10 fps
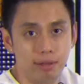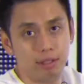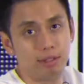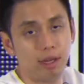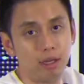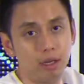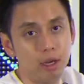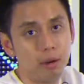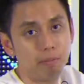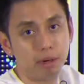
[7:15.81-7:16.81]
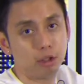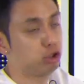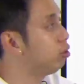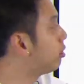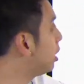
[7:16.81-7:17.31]
this thing, but the
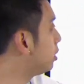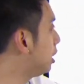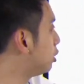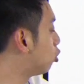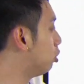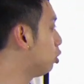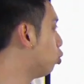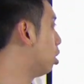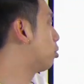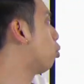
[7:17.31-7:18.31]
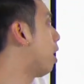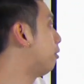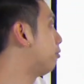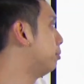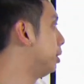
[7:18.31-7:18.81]
truth is, it's only
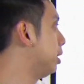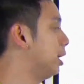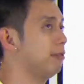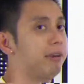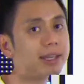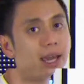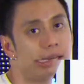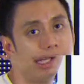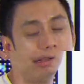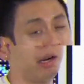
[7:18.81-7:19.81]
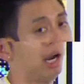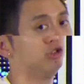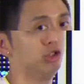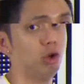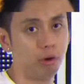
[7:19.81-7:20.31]
worthwhile for me if I get in one
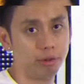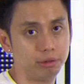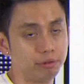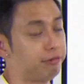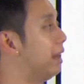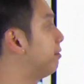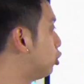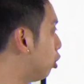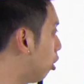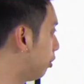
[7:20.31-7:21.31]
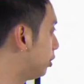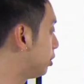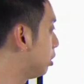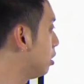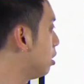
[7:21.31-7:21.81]
hundred orders, five hundred orders.